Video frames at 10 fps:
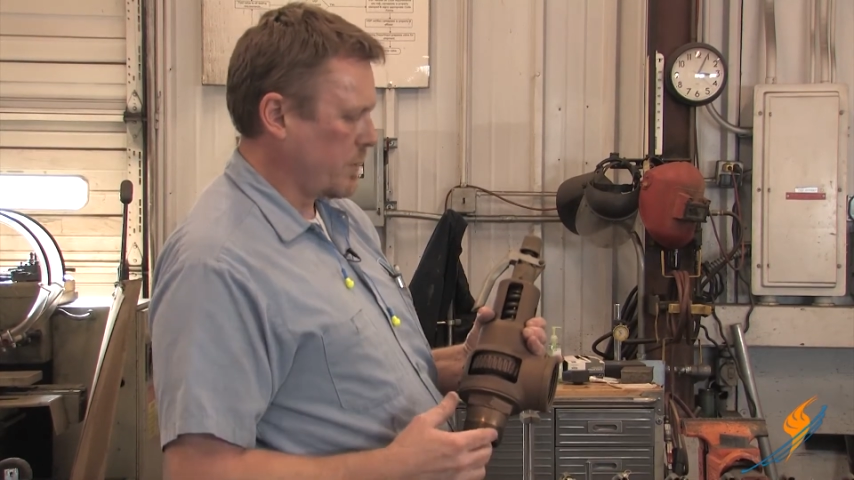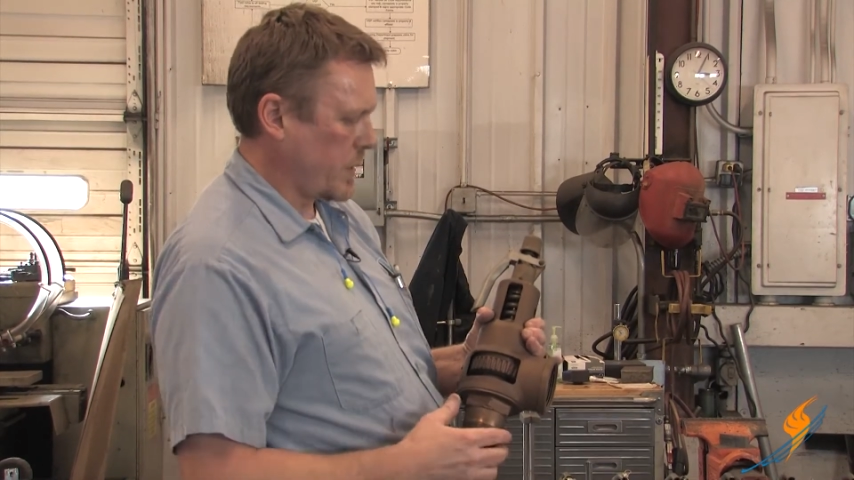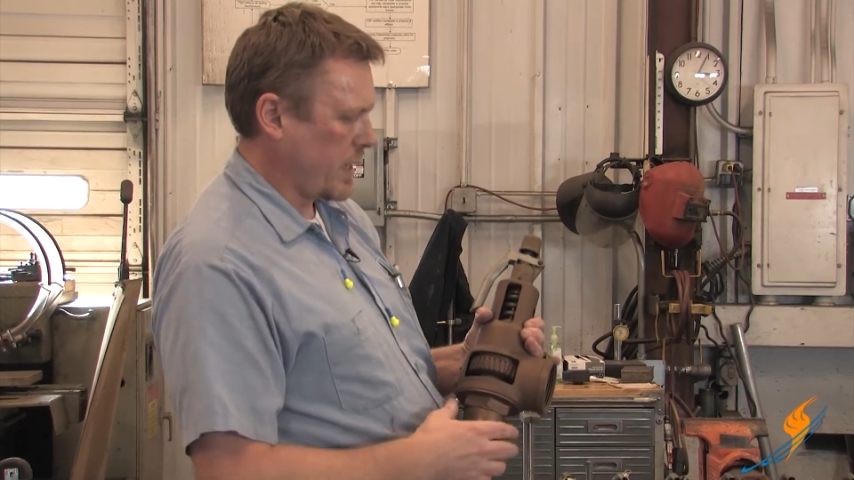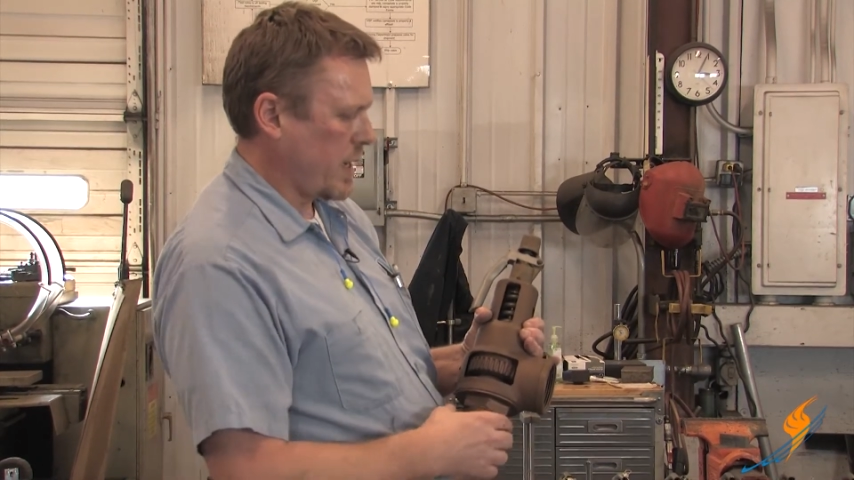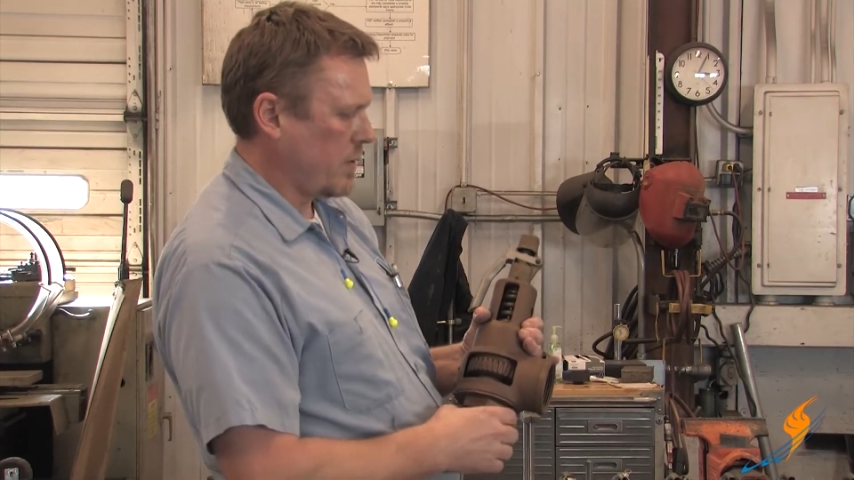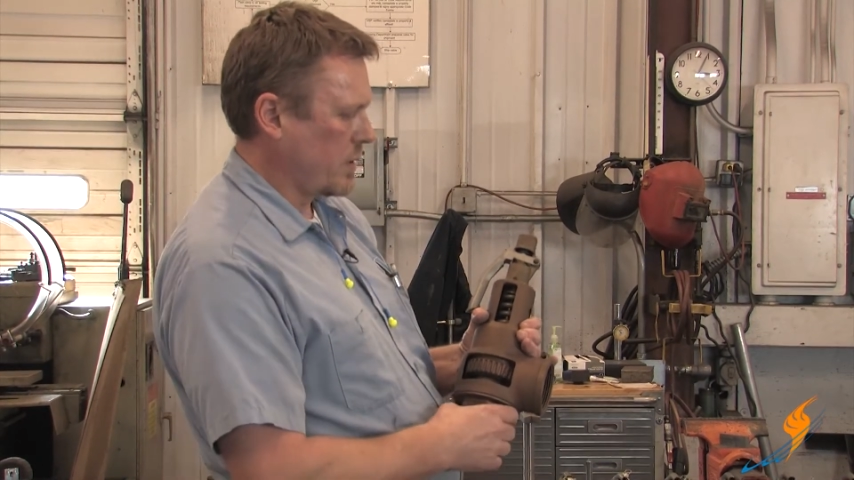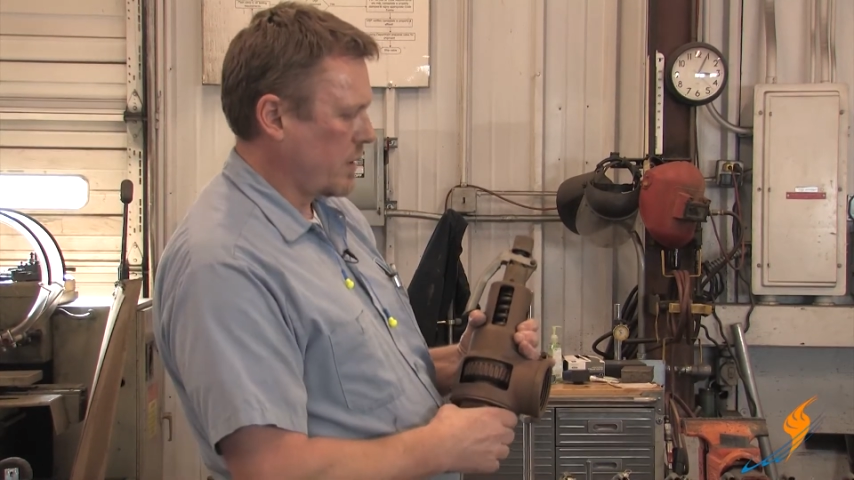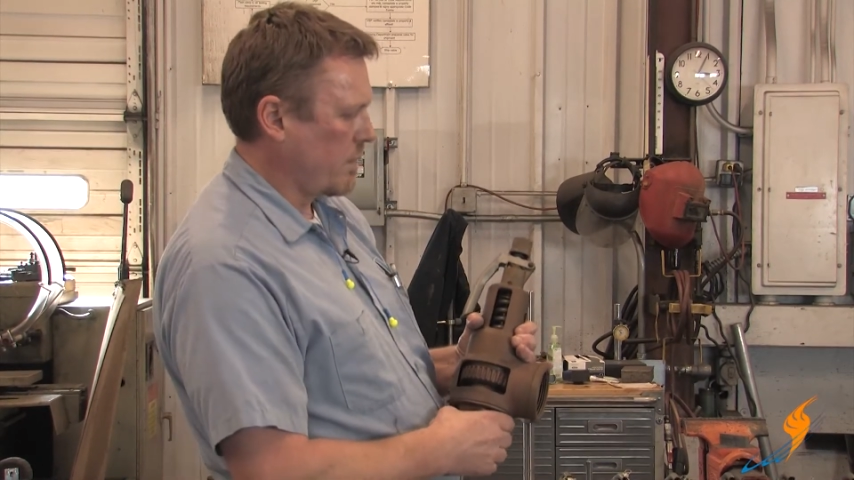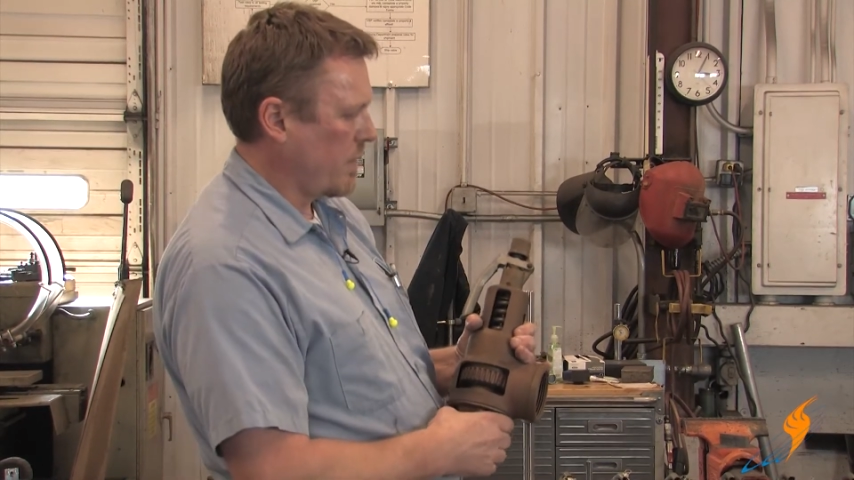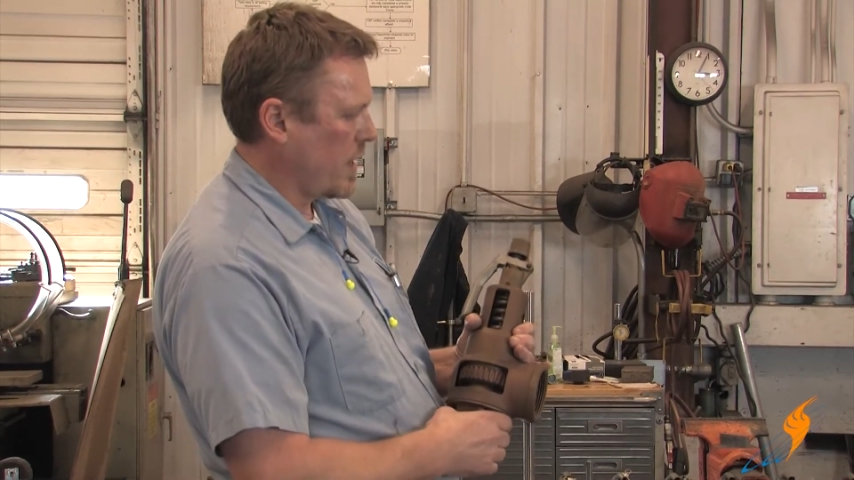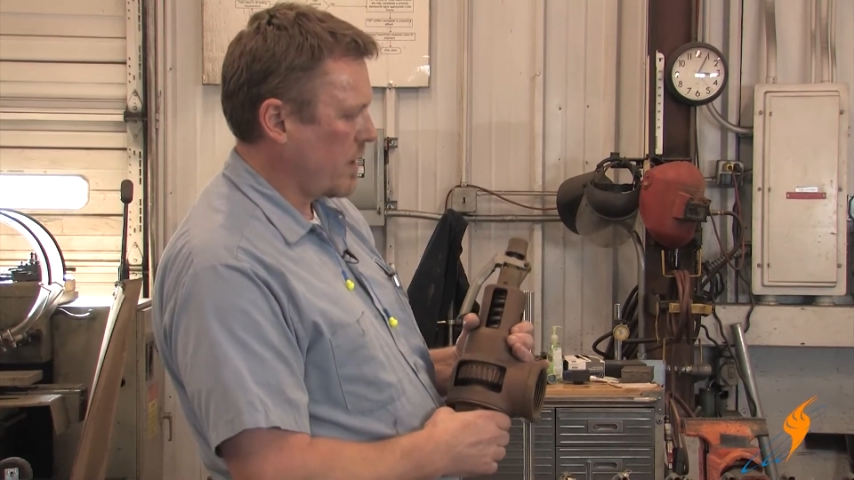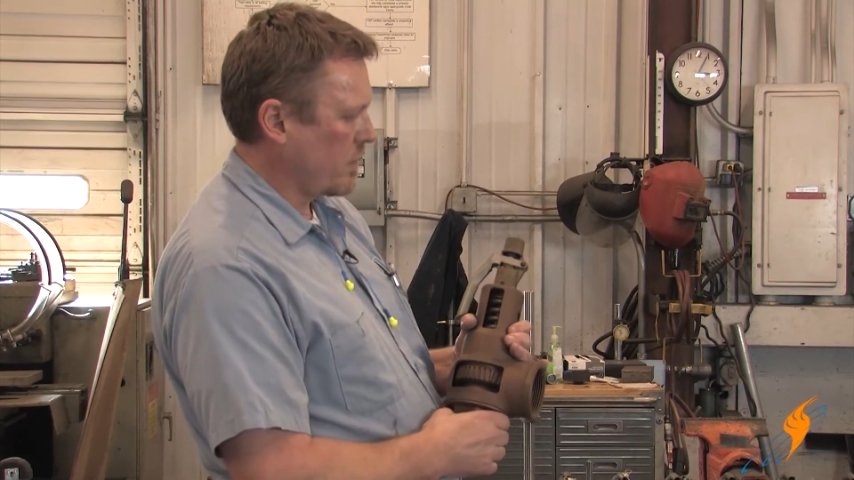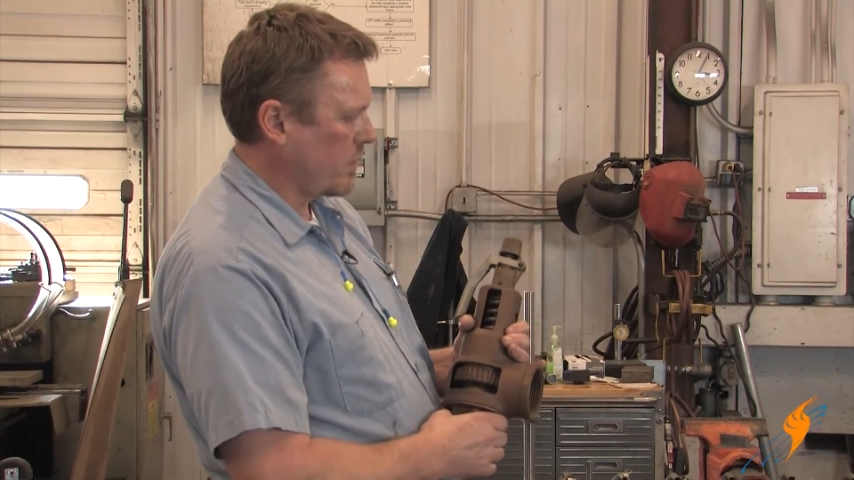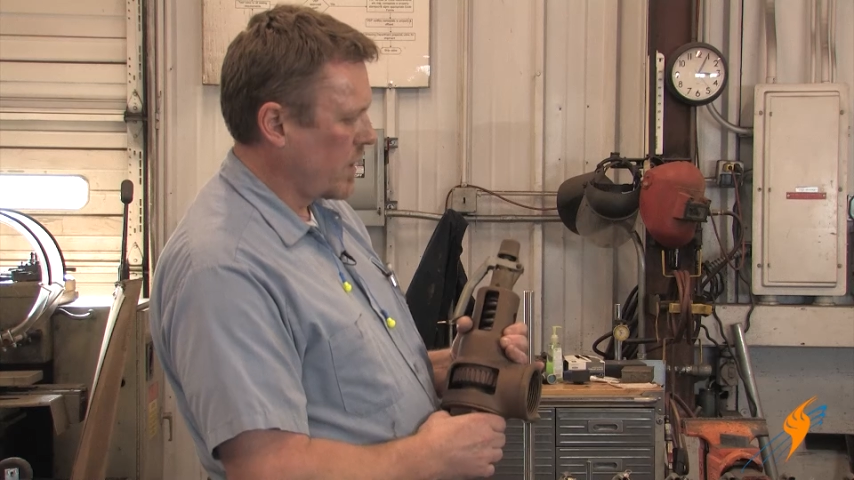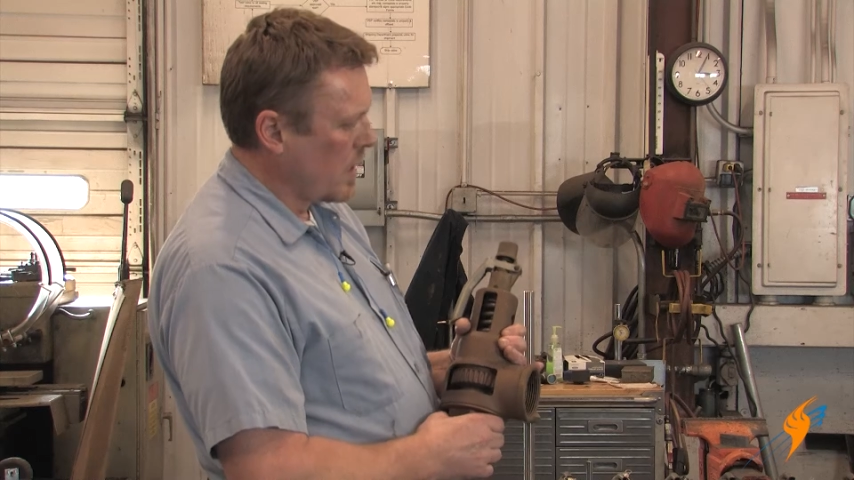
up and down in the valve.